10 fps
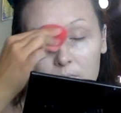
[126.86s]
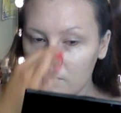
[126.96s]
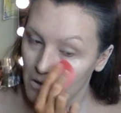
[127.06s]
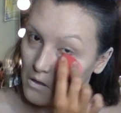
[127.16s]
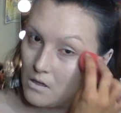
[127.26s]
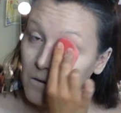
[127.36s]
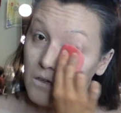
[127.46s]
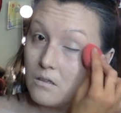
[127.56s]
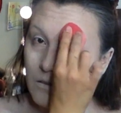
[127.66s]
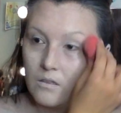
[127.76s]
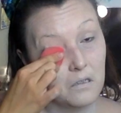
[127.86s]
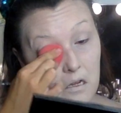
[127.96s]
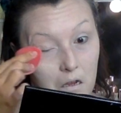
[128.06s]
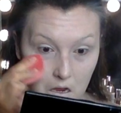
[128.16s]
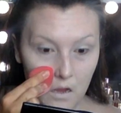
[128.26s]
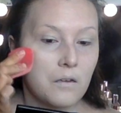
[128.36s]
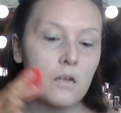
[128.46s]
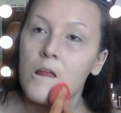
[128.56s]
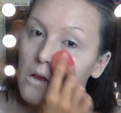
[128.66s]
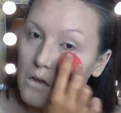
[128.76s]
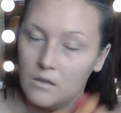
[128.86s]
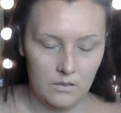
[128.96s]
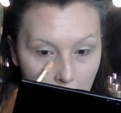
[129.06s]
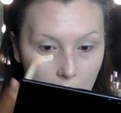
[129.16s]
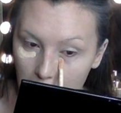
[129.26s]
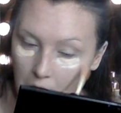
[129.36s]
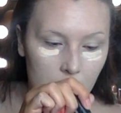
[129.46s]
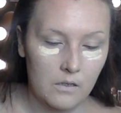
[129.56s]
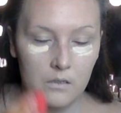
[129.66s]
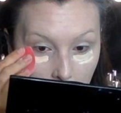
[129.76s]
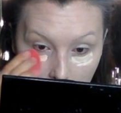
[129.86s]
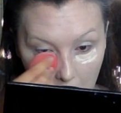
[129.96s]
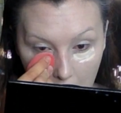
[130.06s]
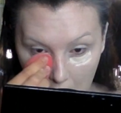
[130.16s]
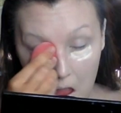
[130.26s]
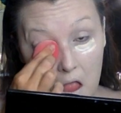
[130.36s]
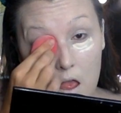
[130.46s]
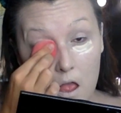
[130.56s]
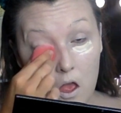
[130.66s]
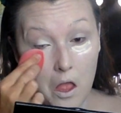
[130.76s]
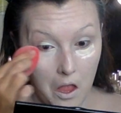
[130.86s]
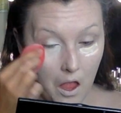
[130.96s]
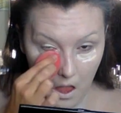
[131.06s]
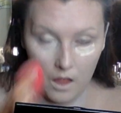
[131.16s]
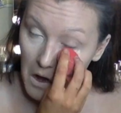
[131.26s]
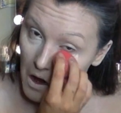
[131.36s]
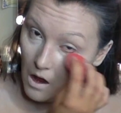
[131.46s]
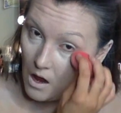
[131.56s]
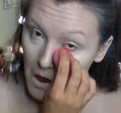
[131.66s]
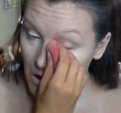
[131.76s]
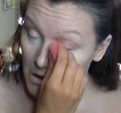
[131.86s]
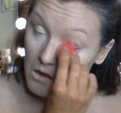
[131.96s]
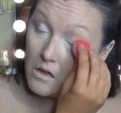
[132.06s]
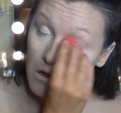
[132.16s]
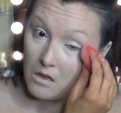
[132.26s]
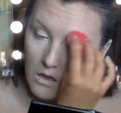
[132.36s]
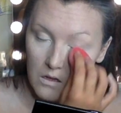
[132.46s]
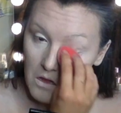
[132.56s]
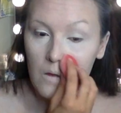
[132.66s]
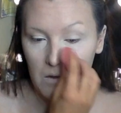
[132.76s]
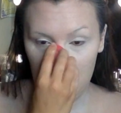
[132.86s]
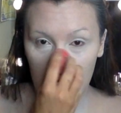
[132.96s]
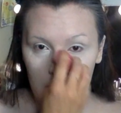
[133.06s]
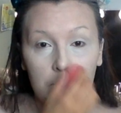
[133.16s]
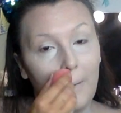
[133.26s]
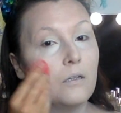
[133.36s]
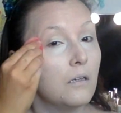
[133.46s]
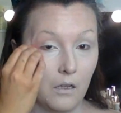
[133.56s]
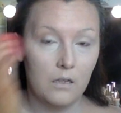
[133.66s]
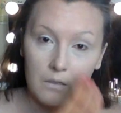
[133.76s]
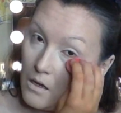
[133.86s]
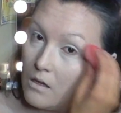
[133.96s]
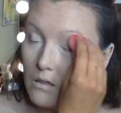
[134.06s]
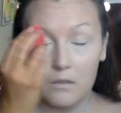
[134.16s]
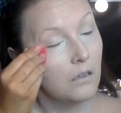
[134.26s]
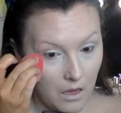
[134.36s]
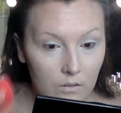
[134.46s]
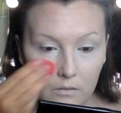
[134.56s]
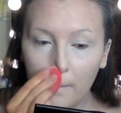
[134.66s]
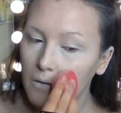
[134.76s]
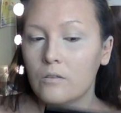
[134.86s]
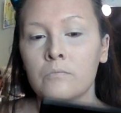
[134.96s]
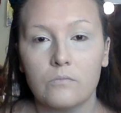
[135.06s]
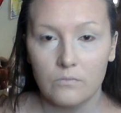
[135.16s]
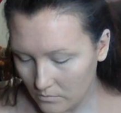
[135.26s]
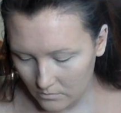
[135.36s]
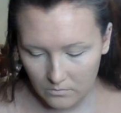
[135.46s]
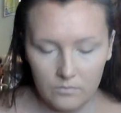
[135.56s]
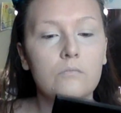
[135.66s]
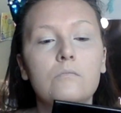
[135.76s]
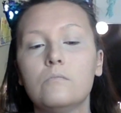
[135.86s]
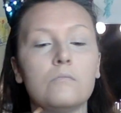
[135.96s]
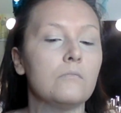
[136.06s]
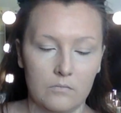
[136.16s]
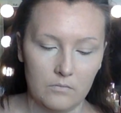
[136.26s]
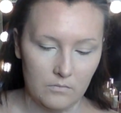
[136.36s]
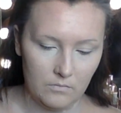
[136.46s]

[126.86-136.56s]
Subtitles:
And I'm putting that all over my face where I put the Jeffree Star concealer, and then also under my eyes and also down my neck to blend everything together.